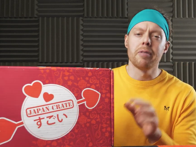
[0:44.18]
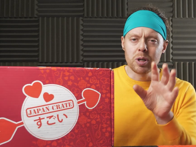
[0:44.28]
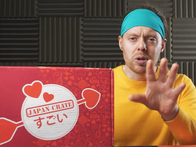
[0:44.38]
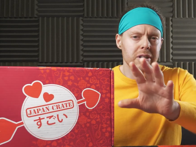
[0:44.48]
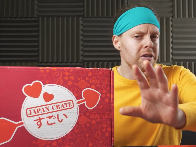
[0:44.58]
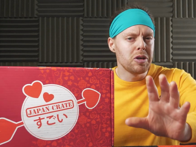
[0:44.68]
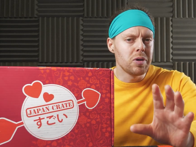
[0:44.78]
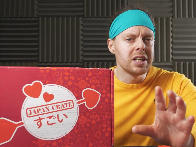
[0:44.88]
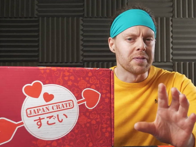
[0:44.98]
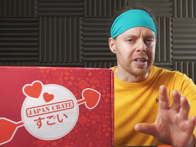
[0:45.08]
I recorded the
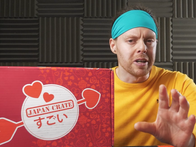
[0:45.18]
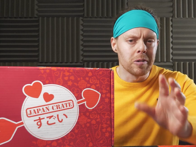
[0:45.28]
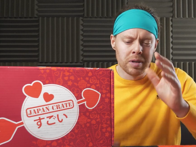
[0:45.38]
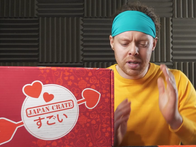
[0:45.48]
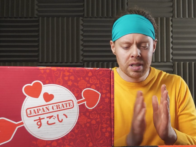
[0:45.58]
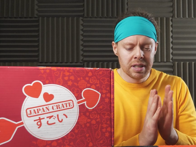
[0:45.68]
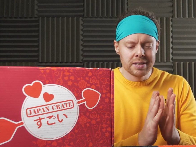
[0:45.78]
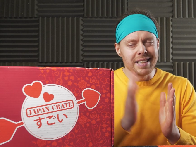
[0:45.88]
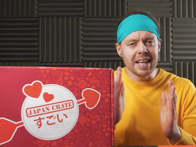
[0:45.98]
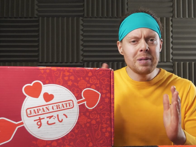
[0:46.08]
New Year's video,
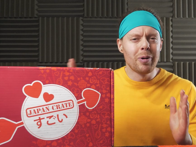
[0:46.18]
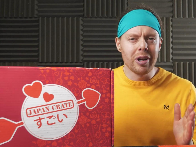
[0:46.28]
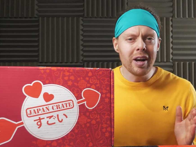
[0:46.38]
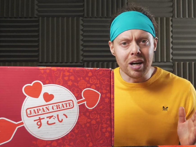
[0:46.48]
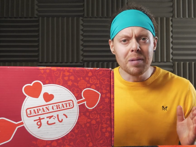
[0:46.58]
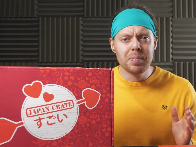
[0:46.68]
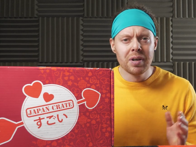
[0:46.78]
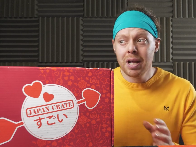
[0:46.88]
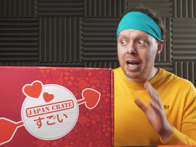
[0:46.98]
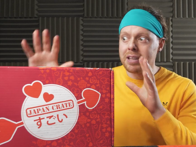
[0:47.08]
delayed putting it up,
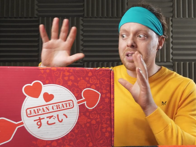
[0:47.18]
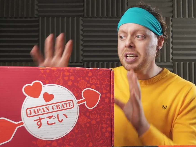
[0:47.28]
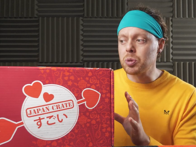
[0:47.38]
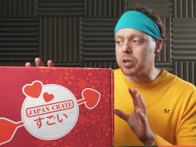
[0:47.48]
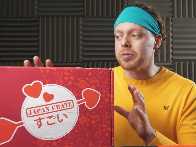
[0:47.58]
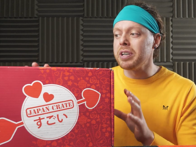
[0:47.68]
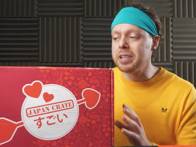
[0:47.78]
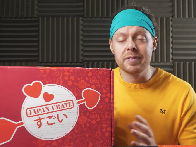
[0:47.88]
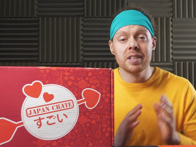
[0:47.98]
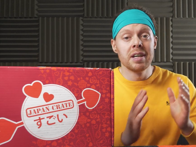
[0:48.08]
and then this one
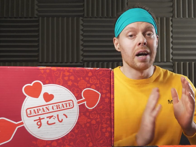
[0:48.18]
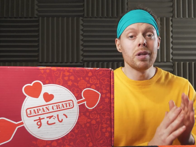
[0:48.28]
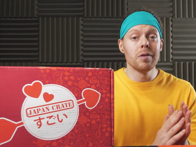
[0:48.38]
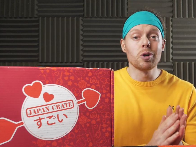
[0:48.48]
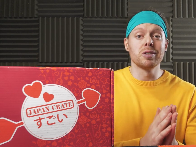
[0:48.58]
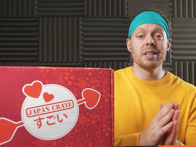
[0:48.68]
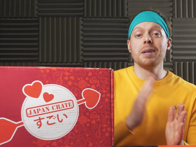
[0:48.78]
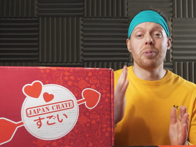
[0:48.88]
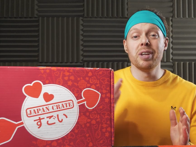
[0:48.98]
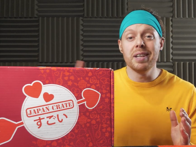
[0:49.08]
arrived, and now I've got to
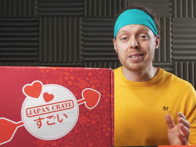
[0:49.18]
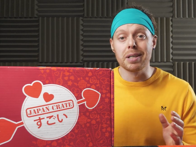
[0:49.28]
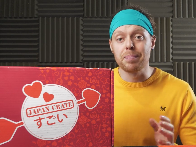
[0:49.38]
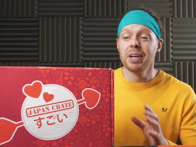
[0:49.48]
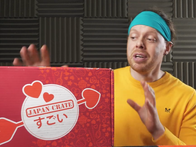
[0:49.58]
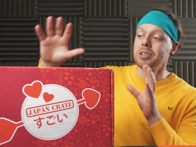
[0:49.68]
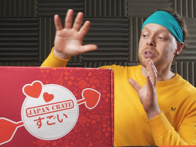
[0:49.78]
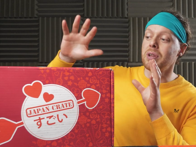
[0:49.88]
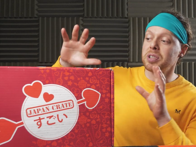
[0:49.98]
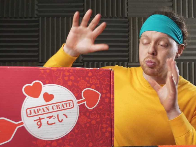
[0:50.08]
delay putting this up,
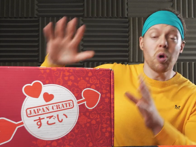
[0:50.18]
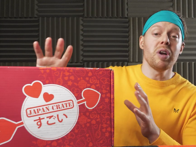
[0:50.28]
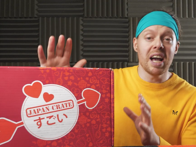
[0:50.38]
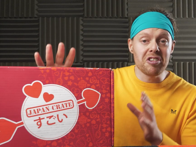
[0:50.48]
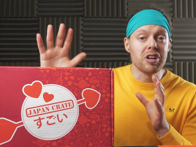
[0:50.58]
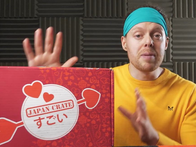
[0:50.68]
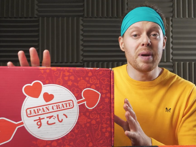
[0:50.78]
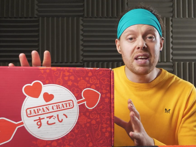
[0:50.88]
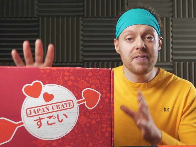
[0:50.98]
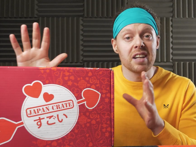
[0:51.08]
so this won't actually
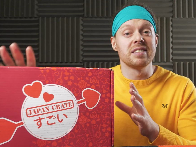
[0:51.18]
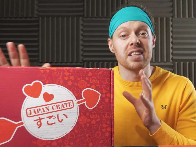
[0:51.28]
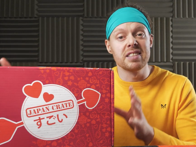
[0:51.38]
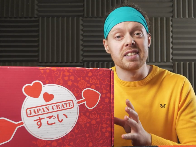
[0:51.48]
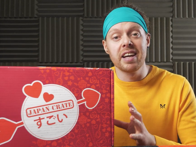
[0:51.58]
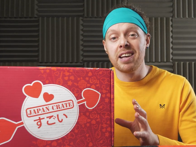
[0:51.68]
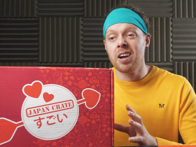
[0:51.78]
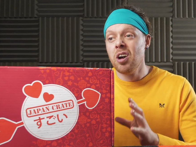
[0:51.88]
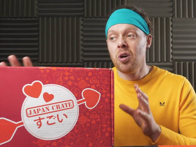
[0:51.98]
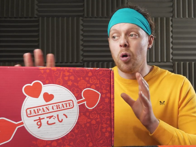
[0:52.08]
be Valentine's Day,
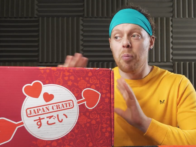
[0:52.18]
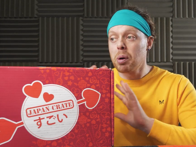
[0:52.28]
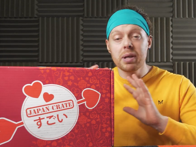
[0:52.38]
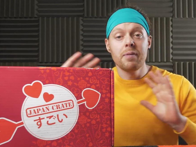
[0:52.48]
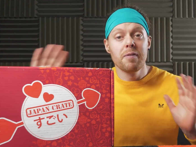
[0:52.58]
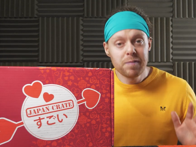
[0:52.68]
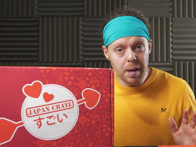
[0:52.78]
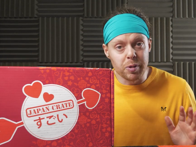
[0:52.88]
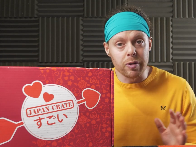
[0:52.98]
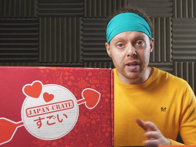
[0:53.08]
or probably even
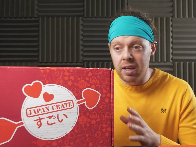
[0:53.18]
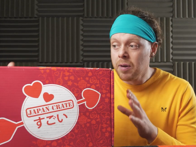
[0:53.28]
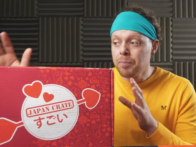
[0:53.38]
February,